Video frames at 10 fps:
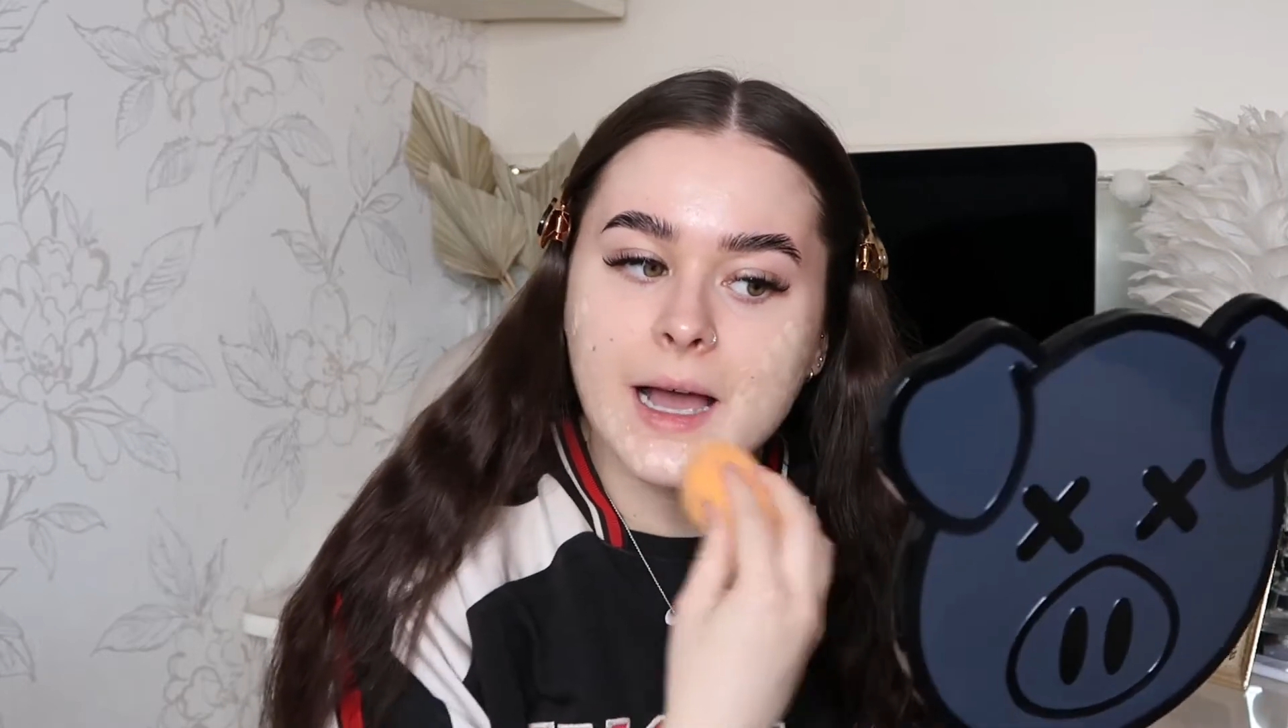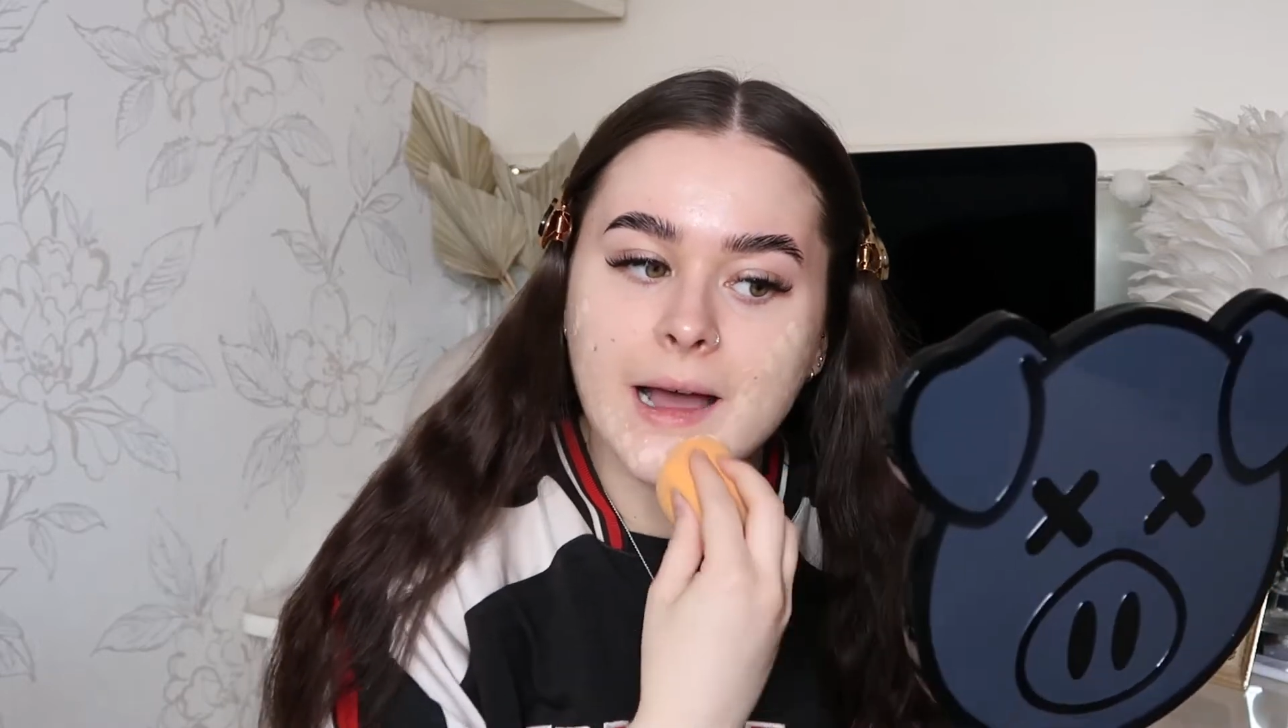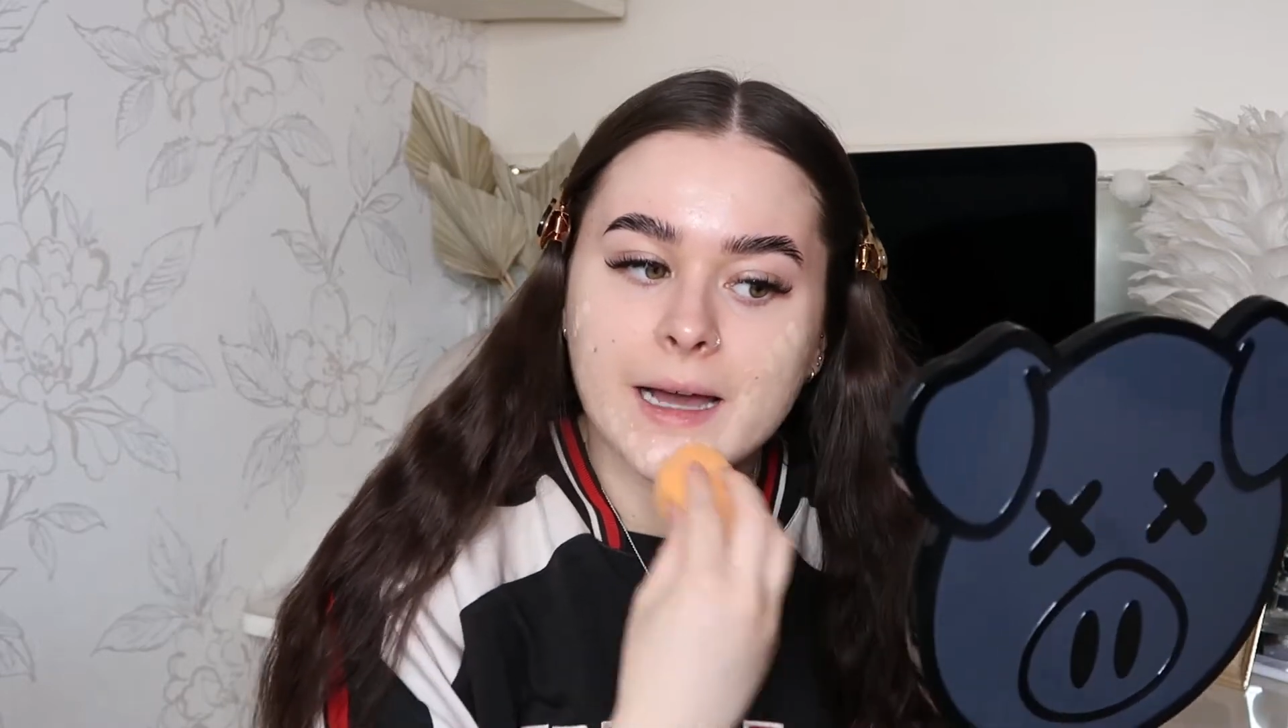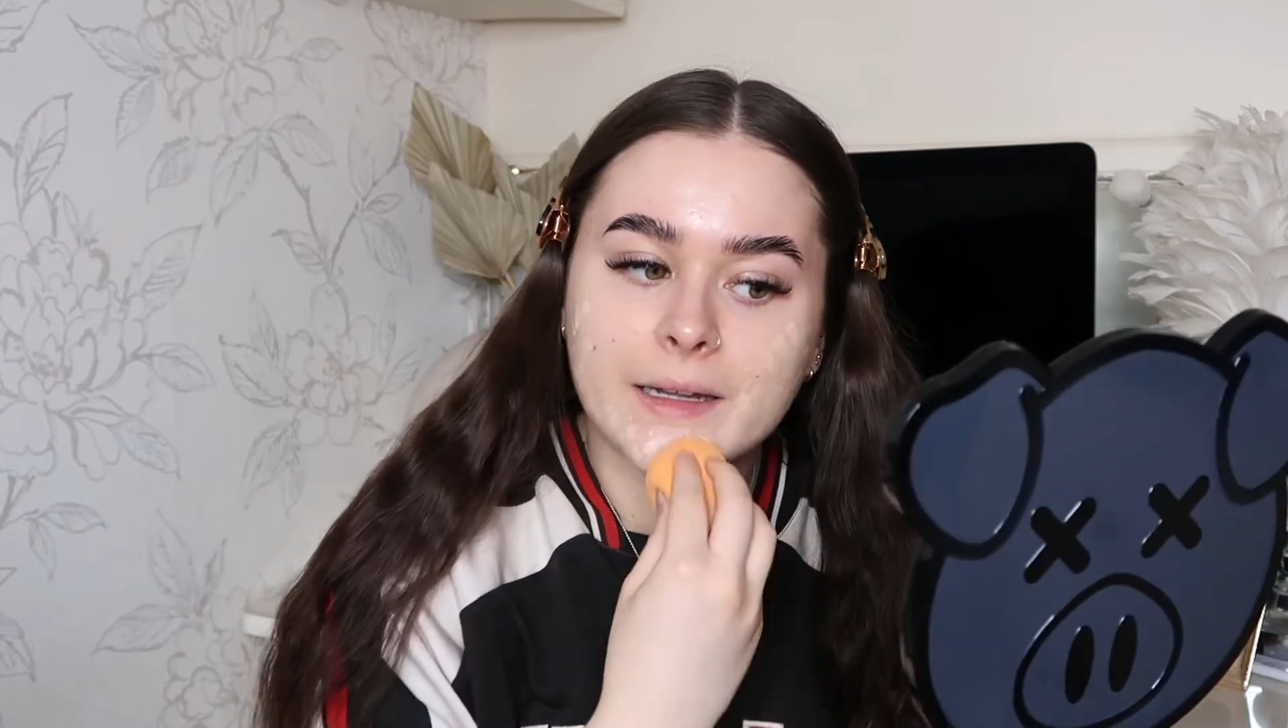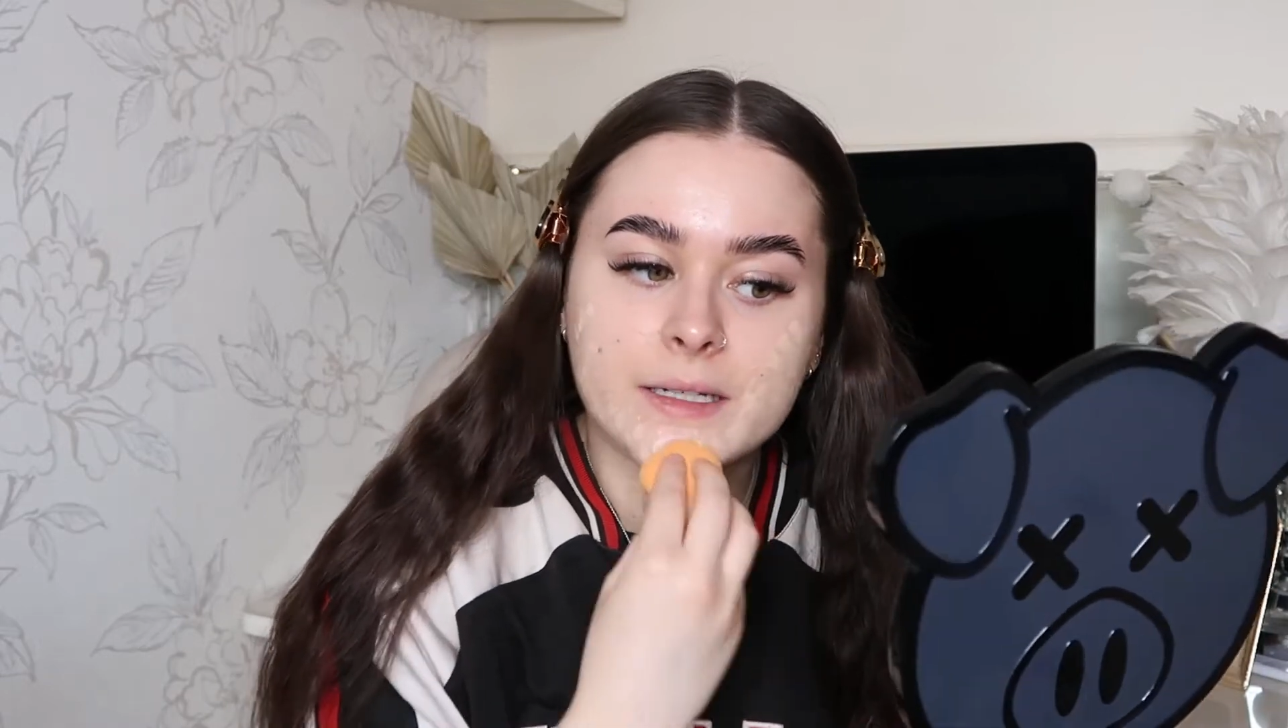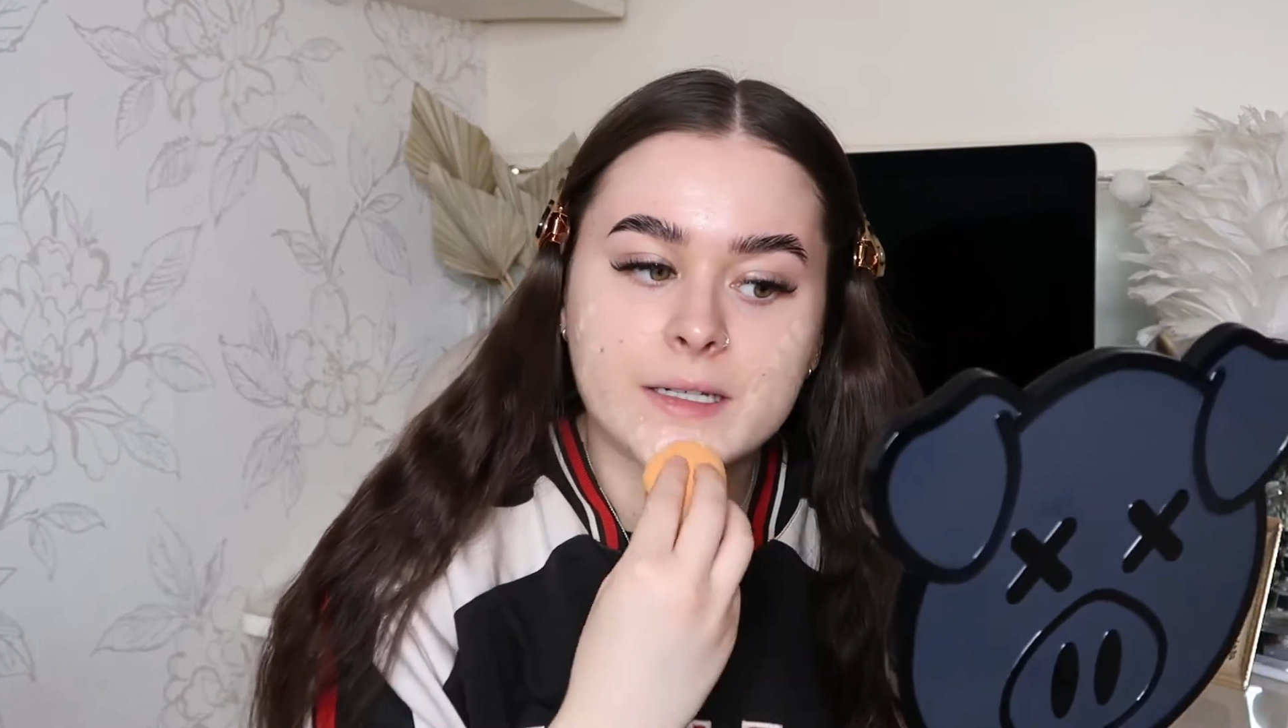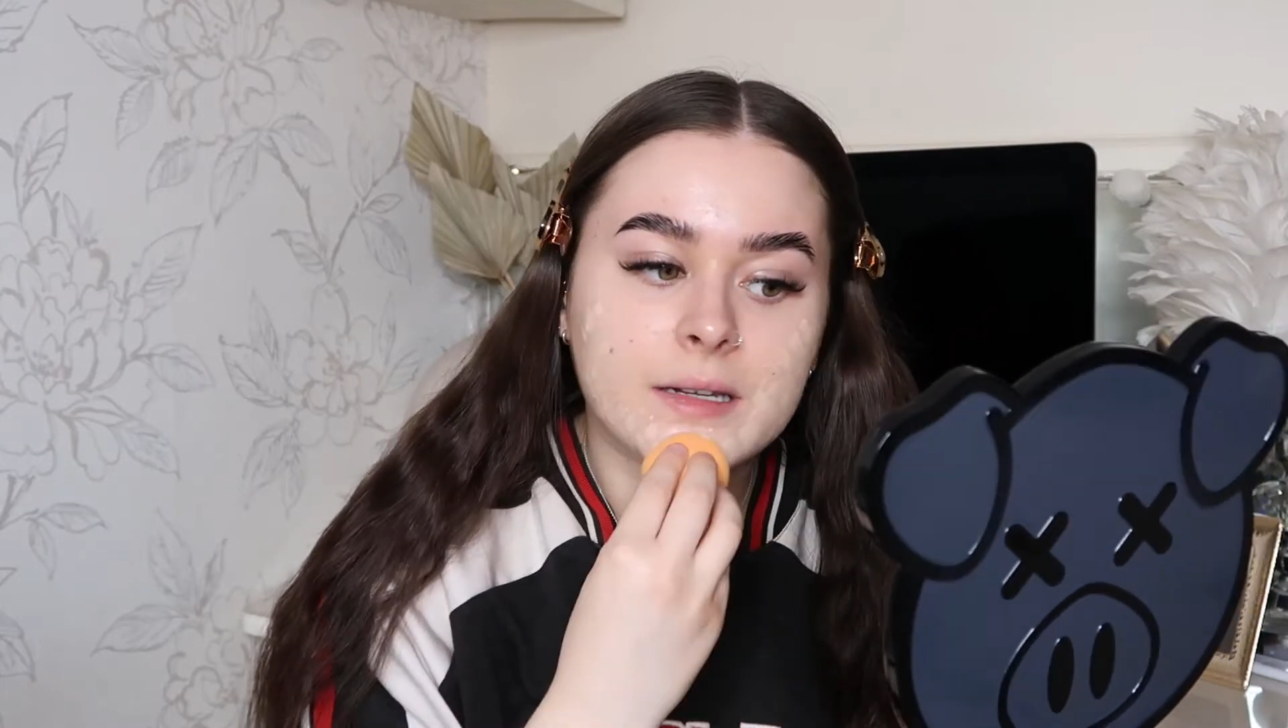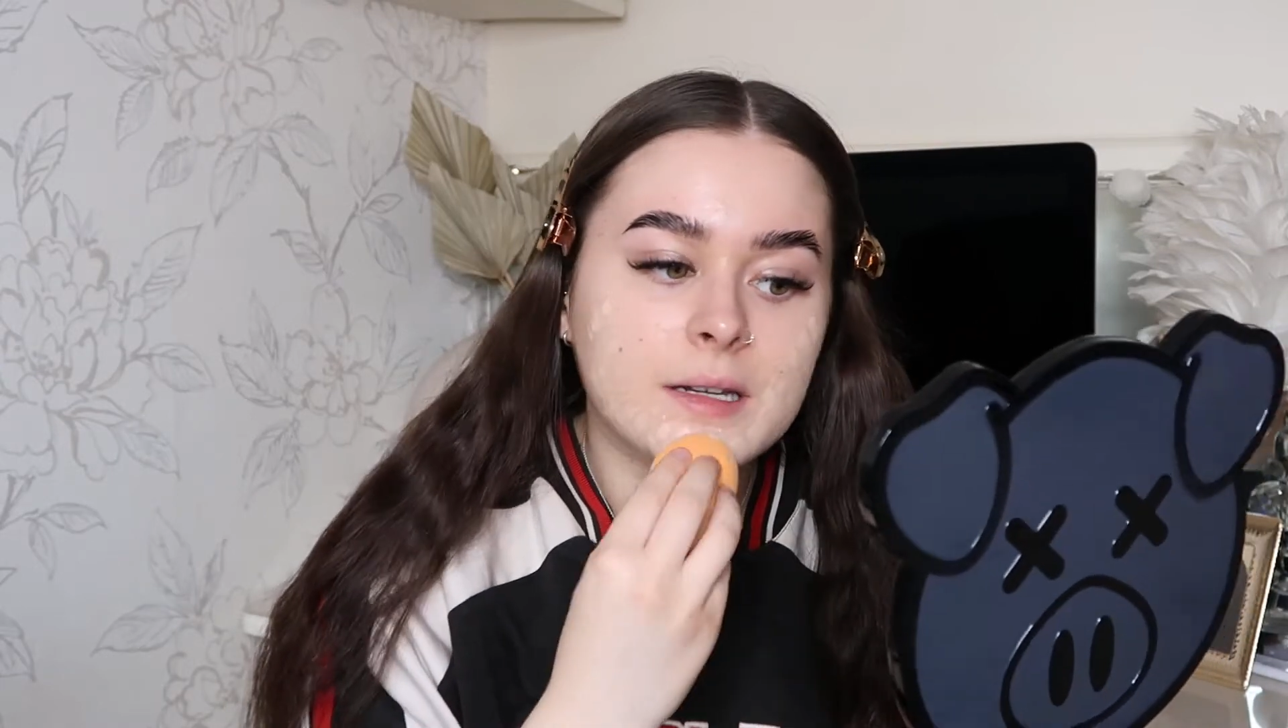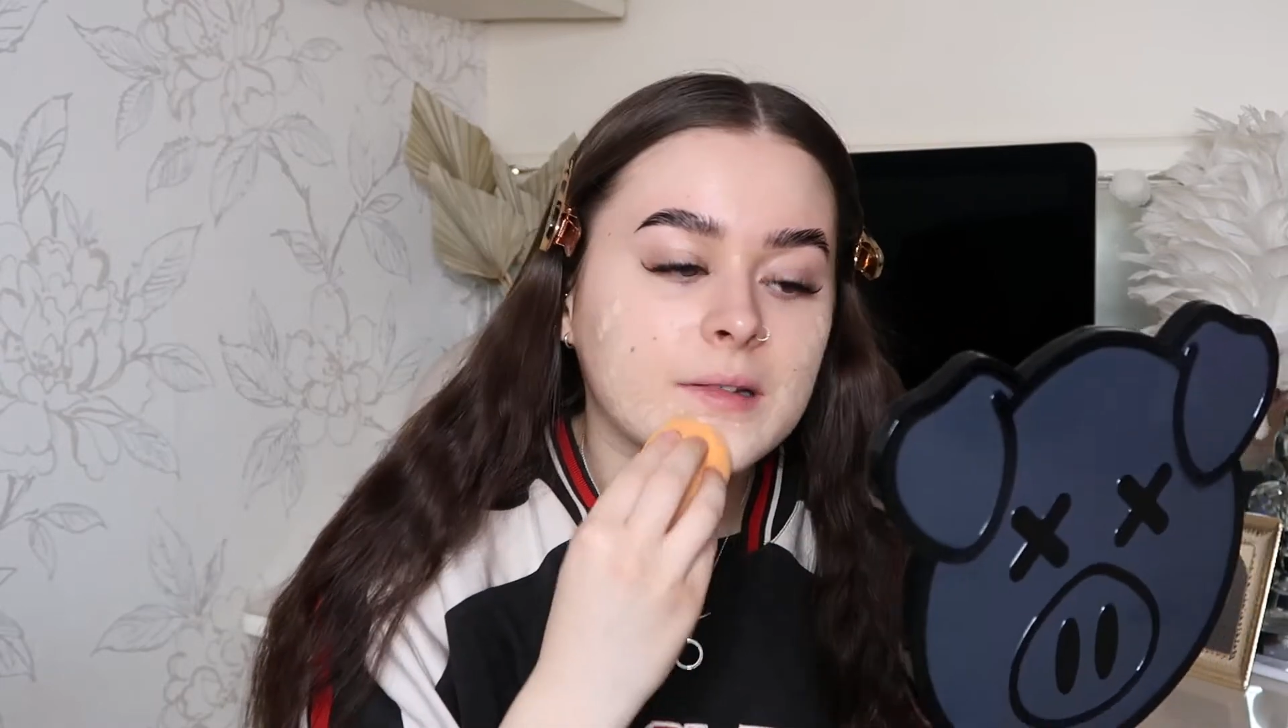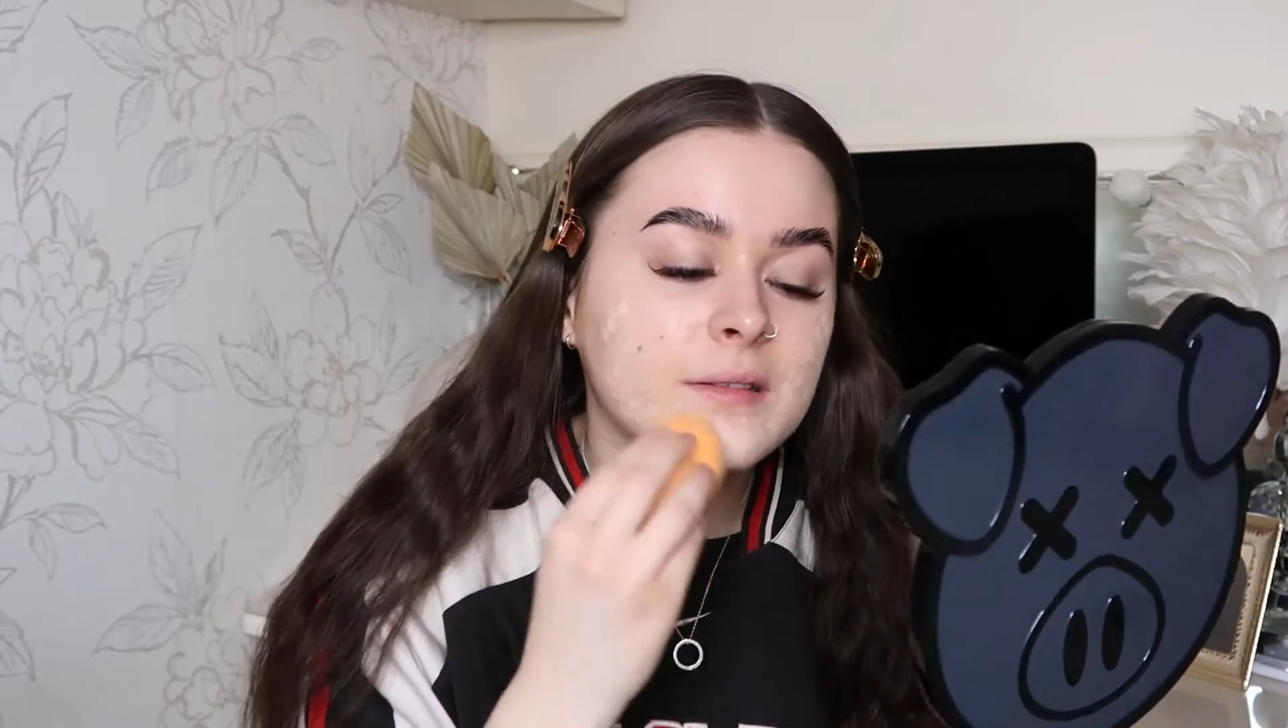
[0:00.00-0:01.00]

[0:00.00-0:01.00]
and